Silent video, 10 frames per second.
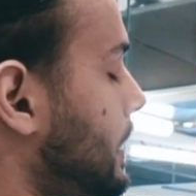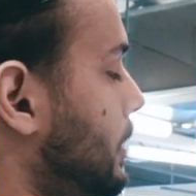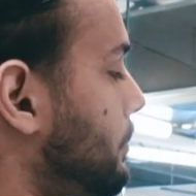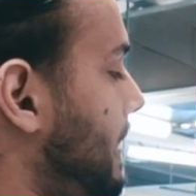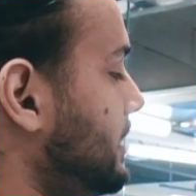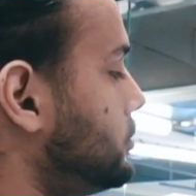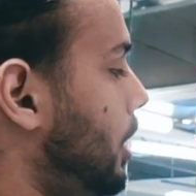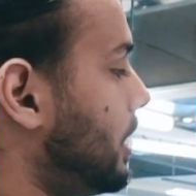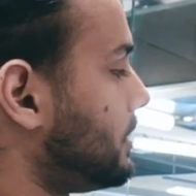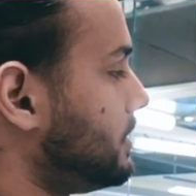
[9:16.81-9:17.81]
They'll buy
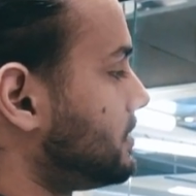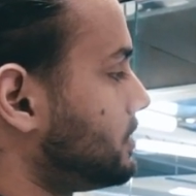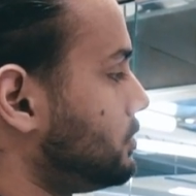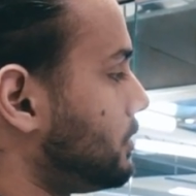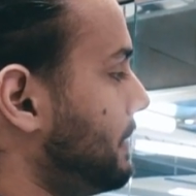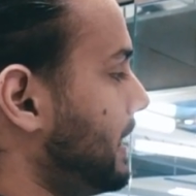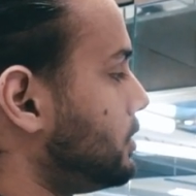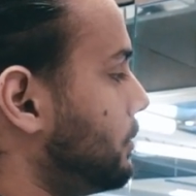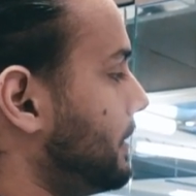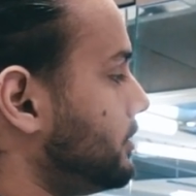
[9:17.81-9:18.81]
John, this is your main
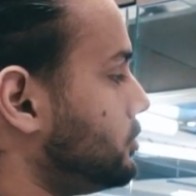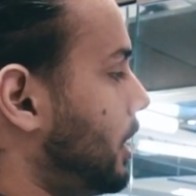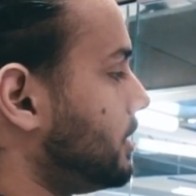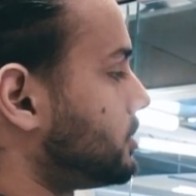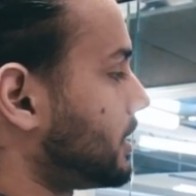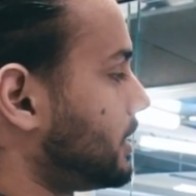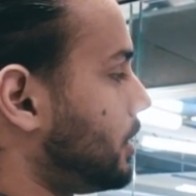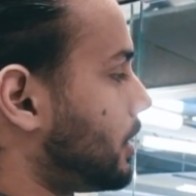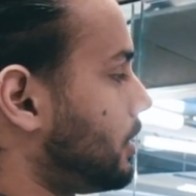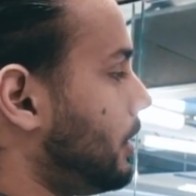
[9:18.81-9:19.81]
domain, john trucking
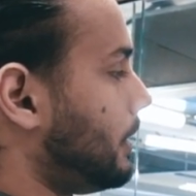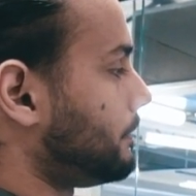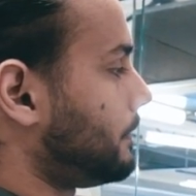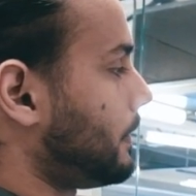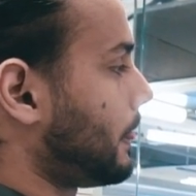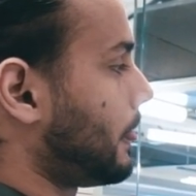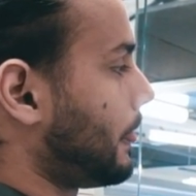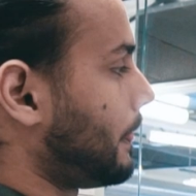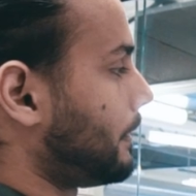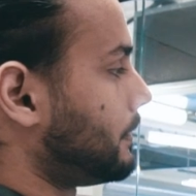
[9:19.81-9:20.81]
dot com,
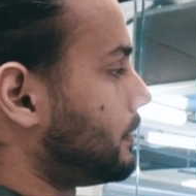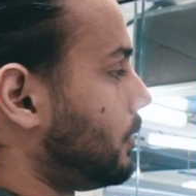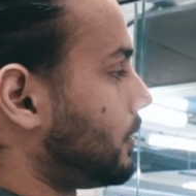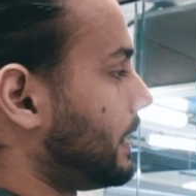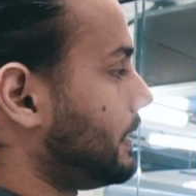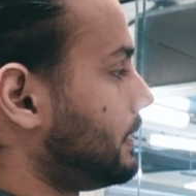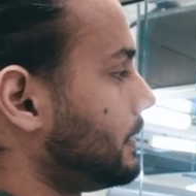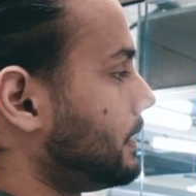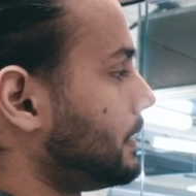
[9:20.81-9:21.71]
okay?